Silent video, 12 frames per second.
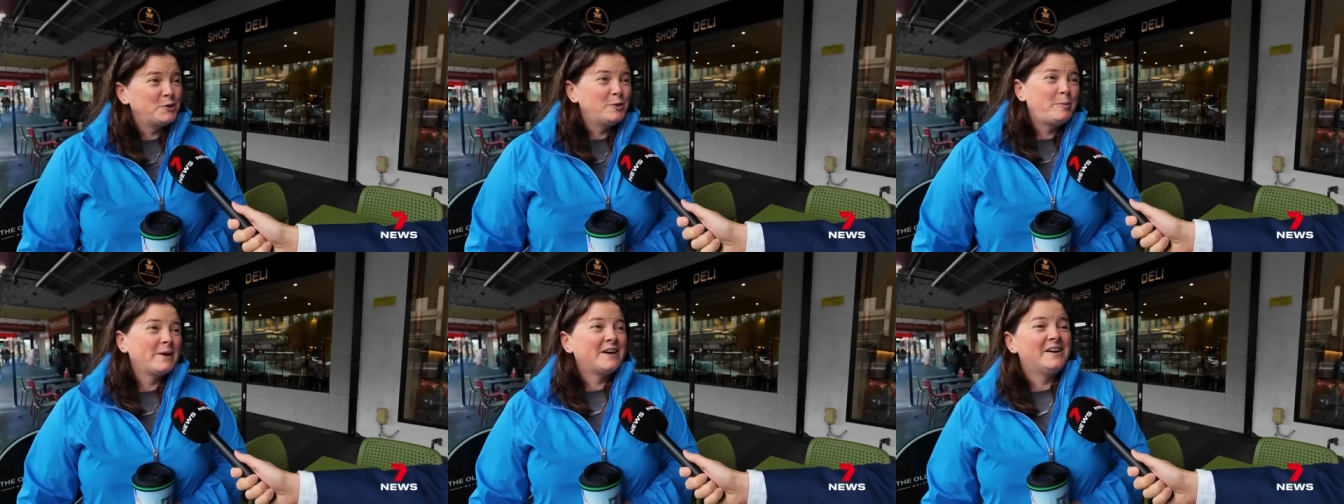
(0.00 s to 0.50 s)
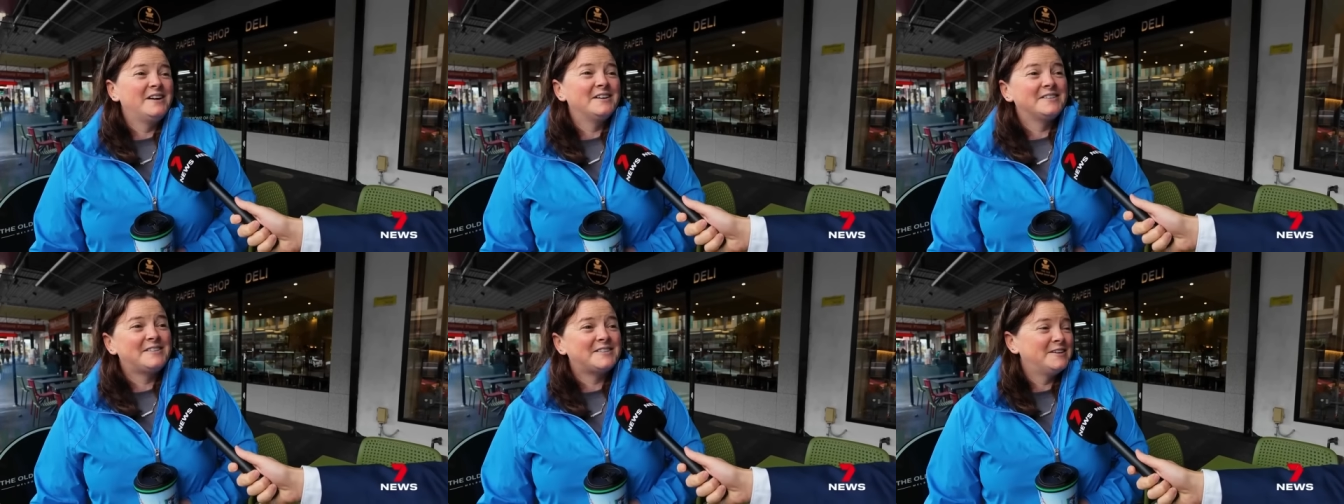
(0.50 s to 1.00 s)
I do
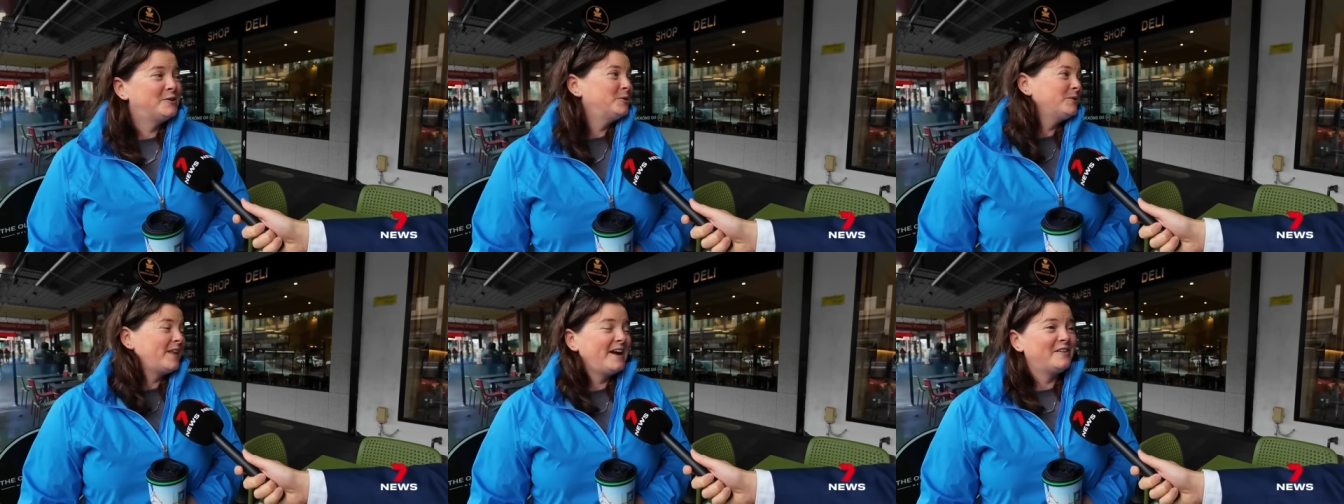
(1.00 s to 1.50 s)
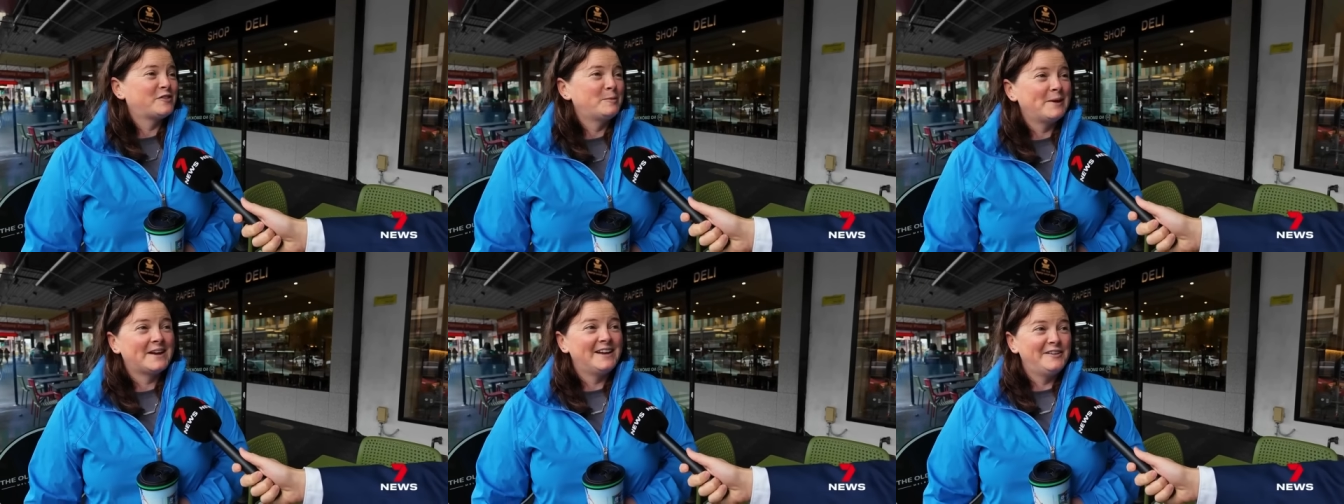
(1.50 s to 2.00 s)
because, you know,
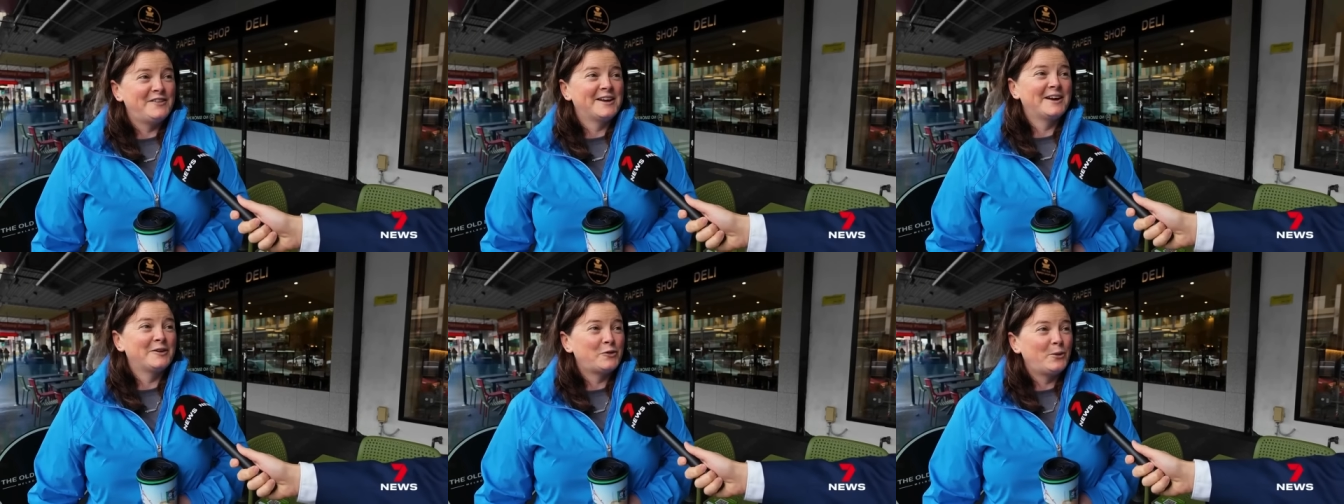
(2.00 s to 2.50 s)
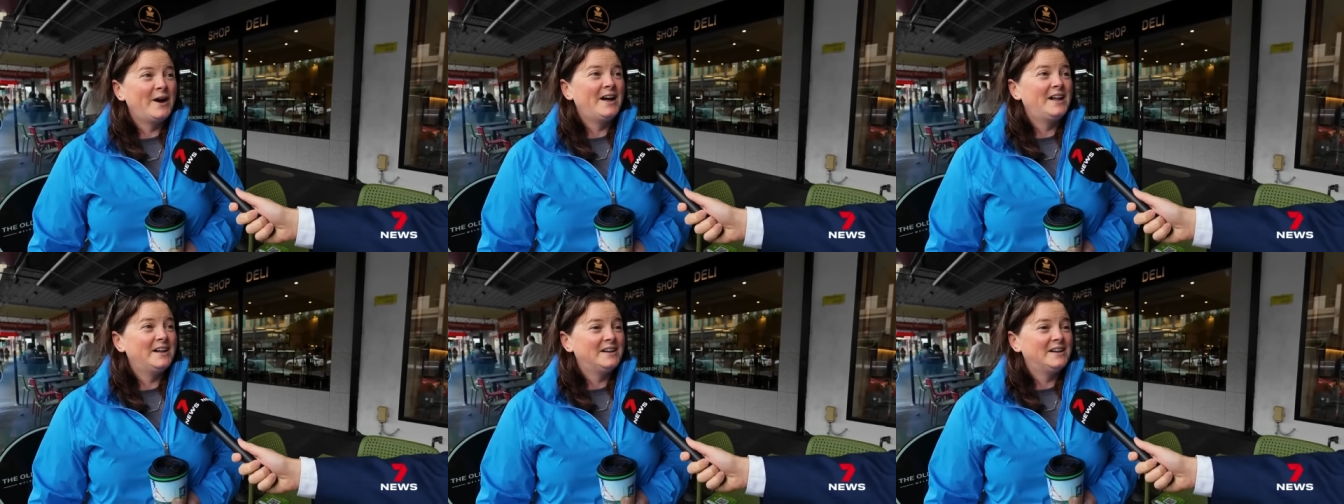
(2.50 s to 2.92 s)
they have to make a living as